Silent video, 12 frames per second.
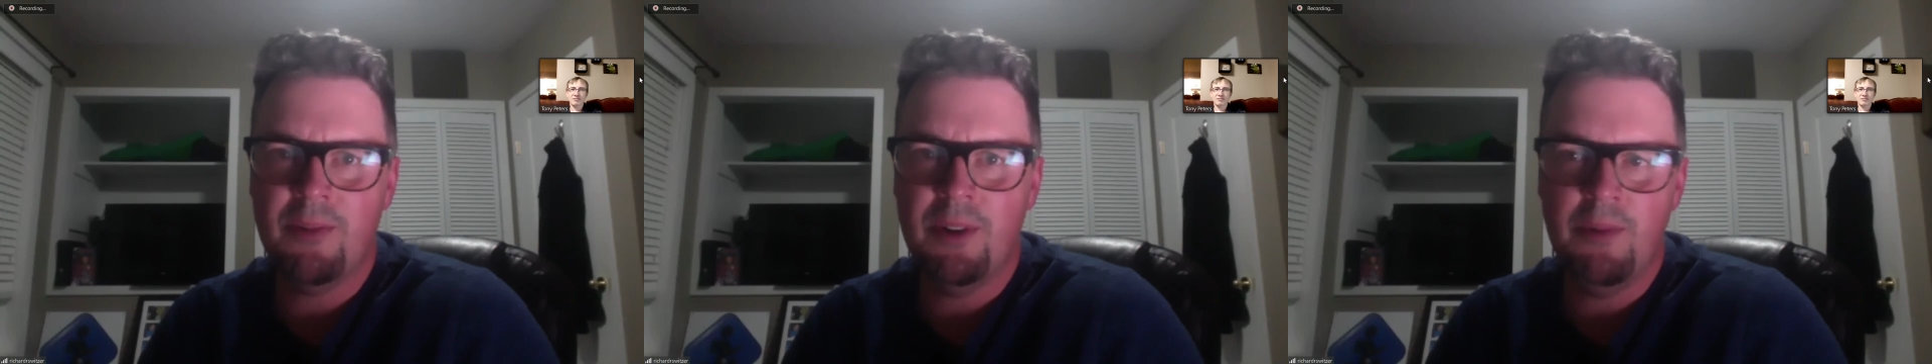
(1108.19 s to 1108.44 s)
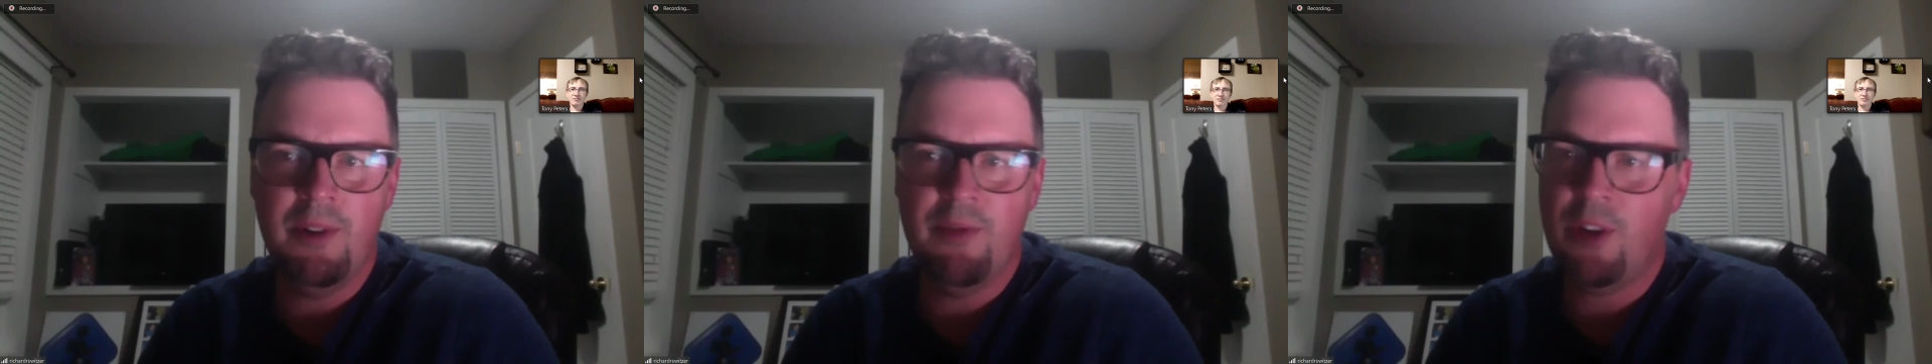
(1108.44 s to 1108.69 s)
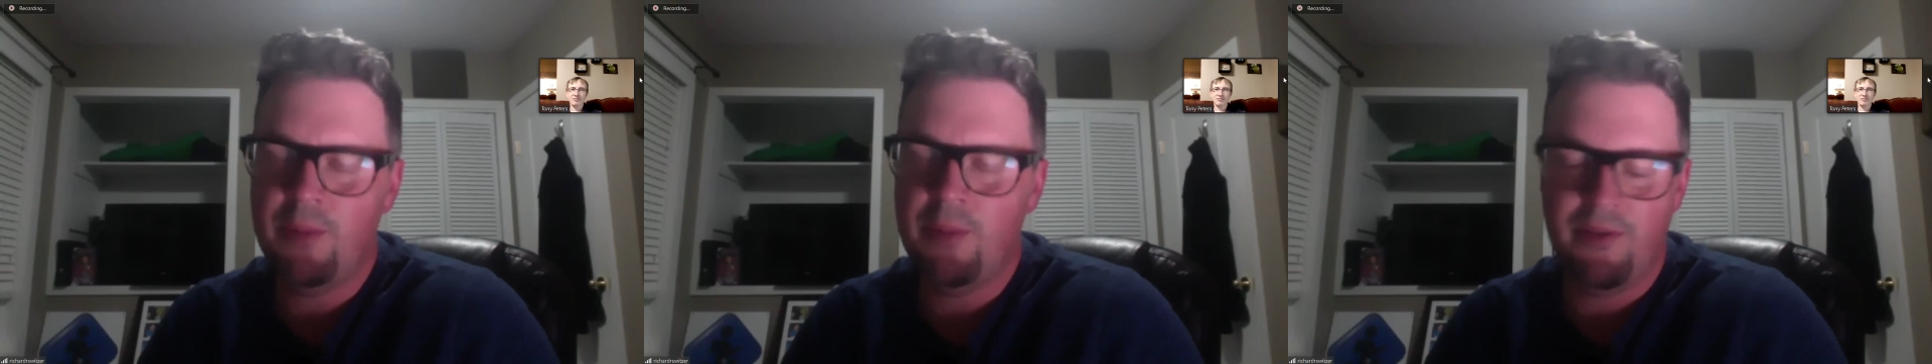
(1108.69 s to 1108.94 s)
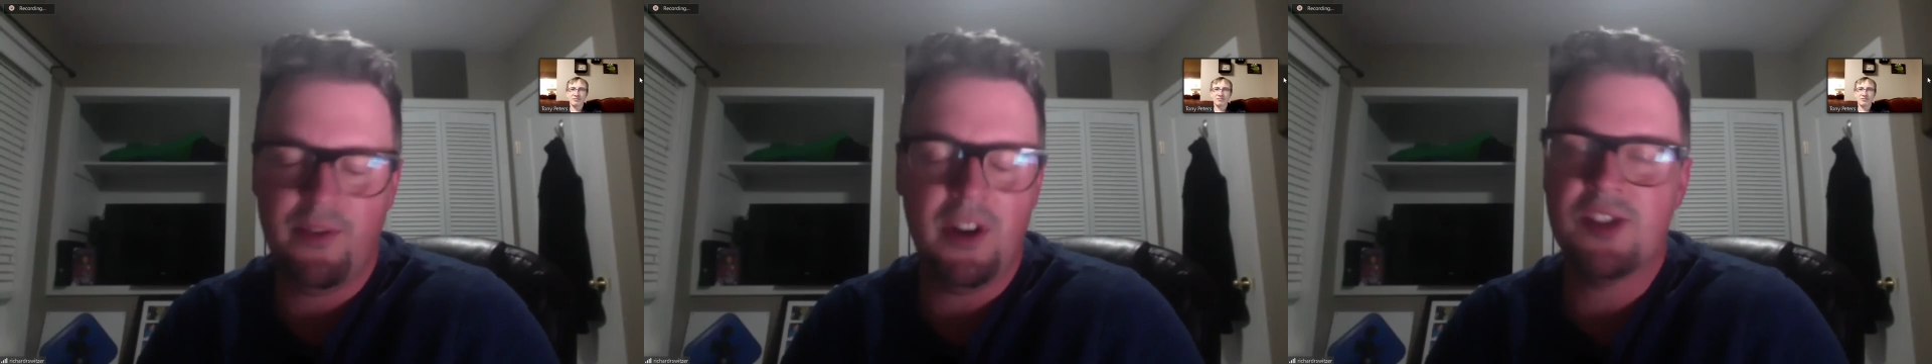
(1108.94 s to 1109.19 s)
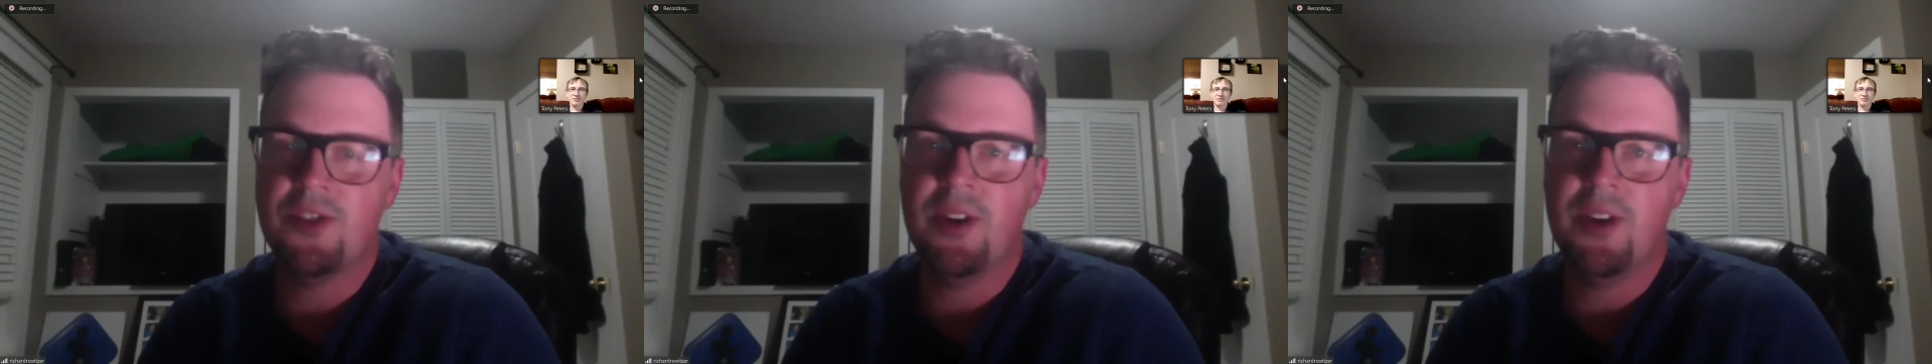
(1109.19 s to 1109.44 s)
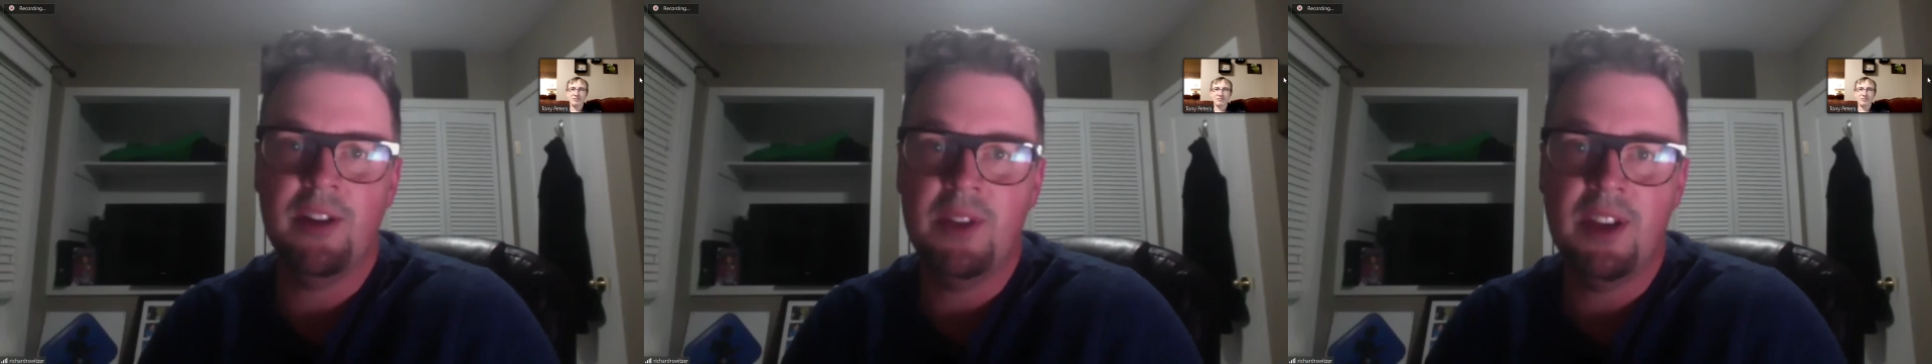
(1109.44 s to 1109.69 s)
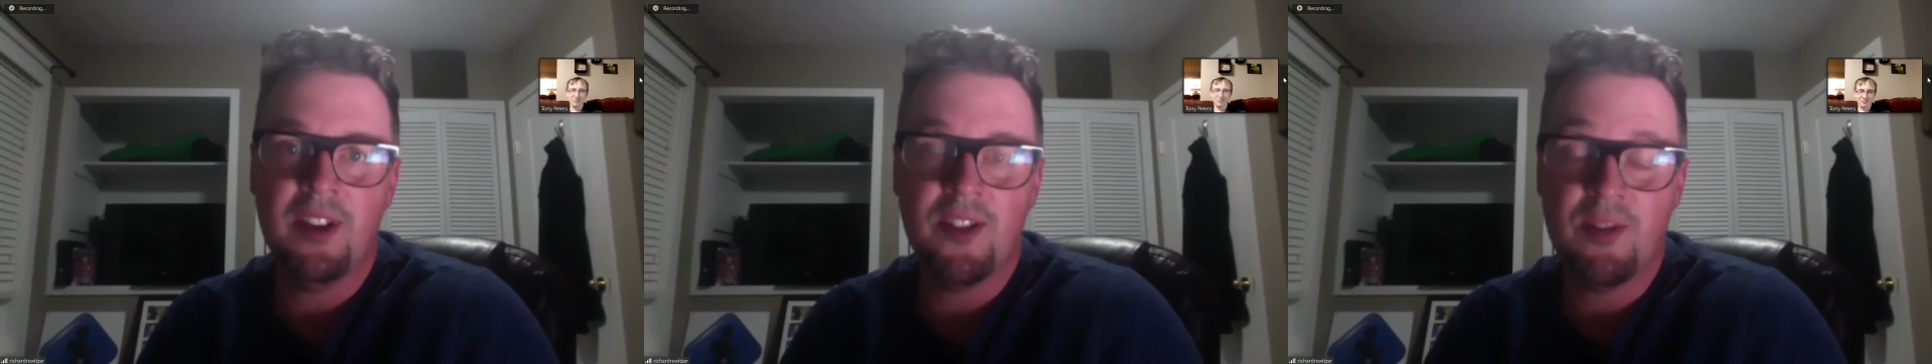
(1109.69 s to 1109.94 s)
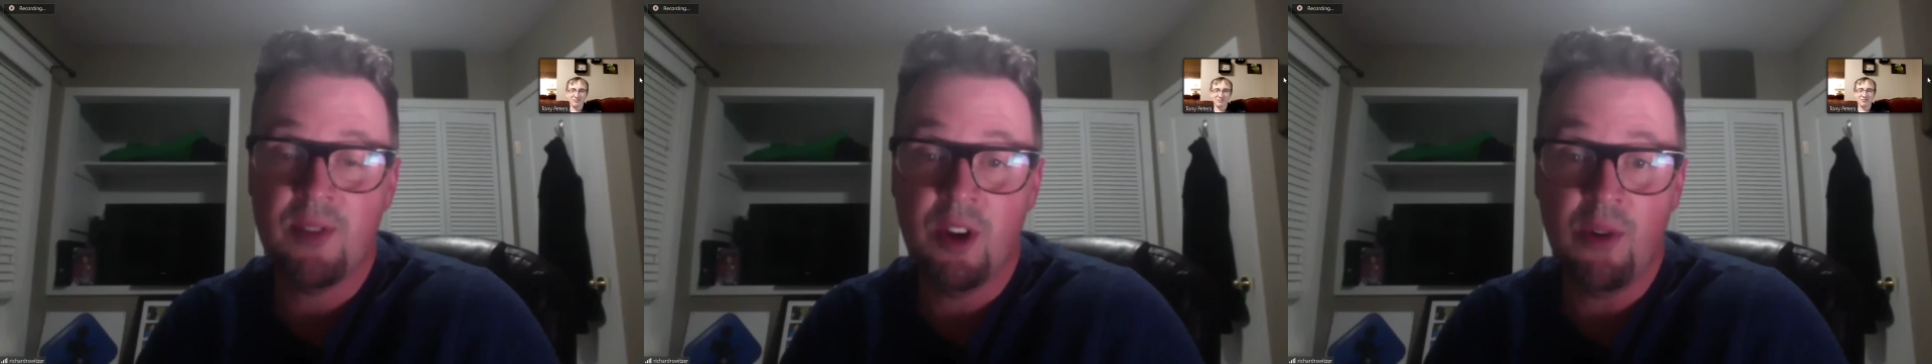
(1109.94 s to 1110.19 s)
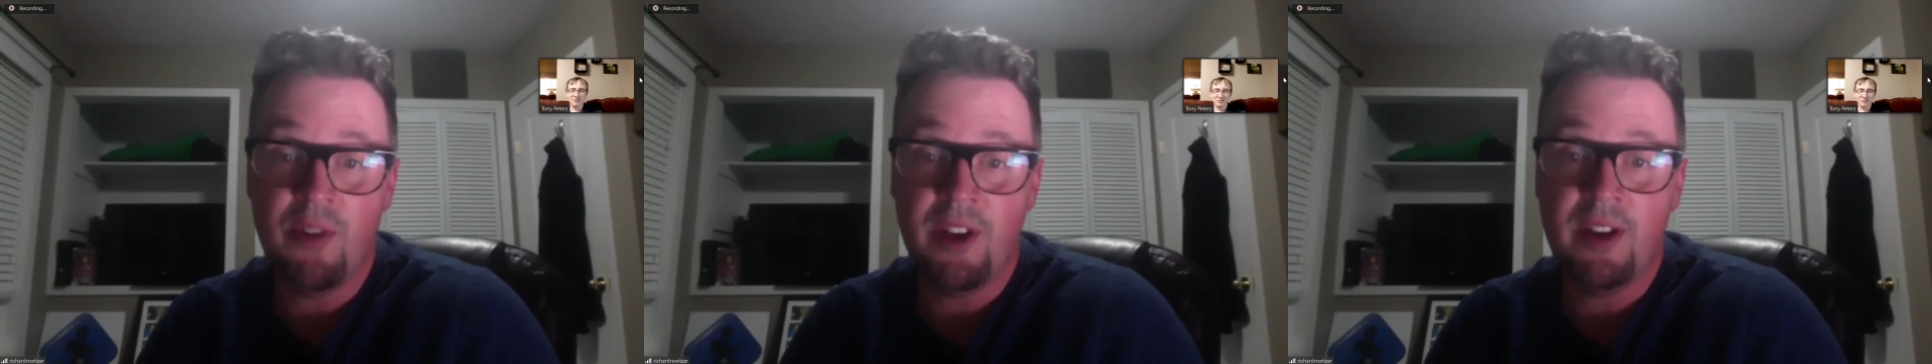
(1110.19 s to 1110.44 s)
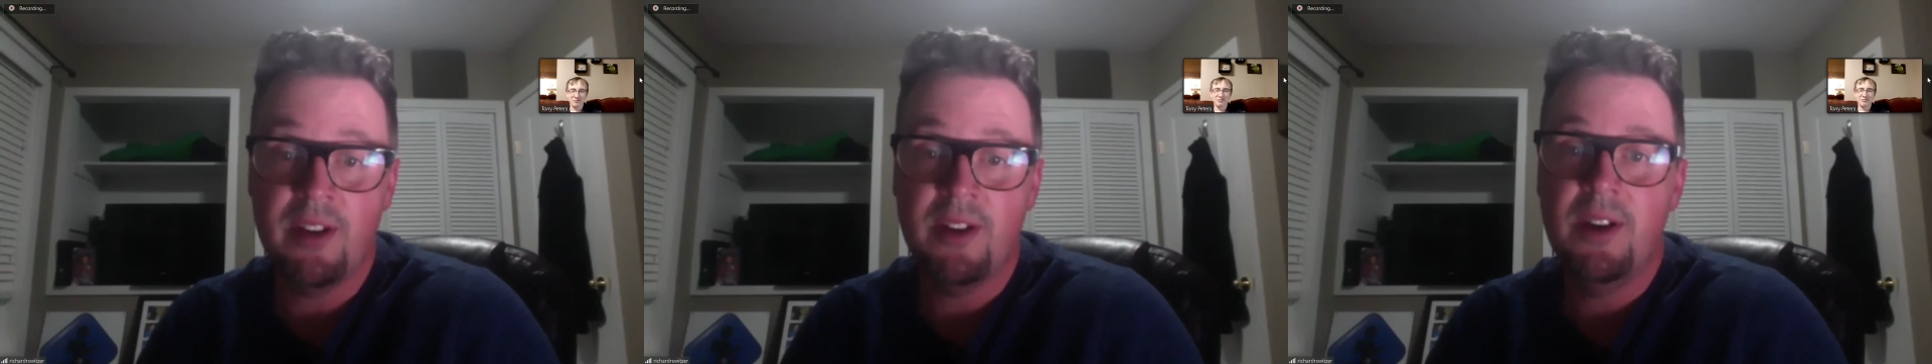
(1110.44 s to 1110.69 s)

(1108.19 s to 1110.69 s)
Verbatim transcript: We, we've all been frustrated because of COVID.